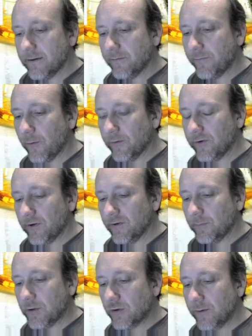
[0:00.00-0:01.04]
the
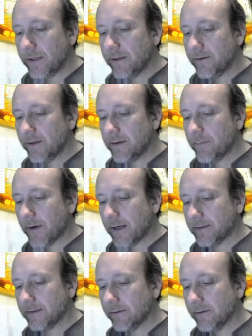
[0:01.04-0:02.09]
forces between the
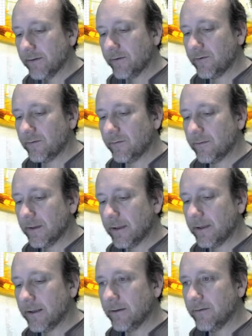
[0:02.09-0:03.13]
particles,
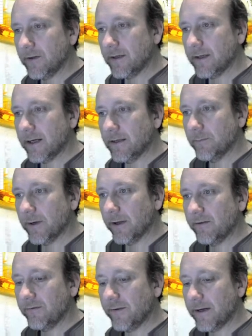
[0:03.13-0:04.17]
as indicated by
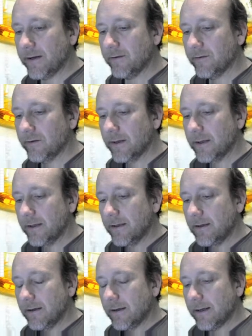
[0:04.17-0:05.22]
the spheres,
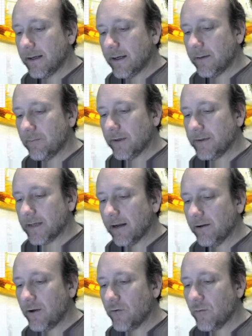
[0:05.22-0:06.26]

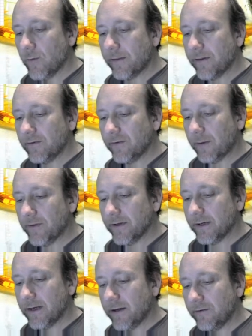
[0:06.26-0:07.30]
tell you whether
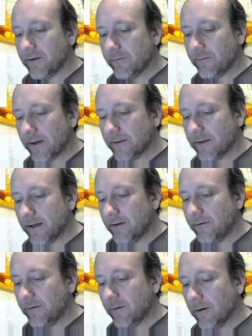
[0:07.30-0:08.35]
something is in fact
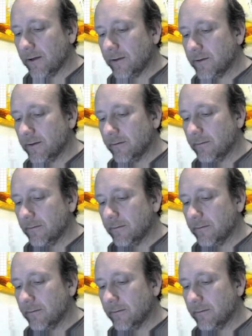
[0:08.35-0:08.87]
a solid,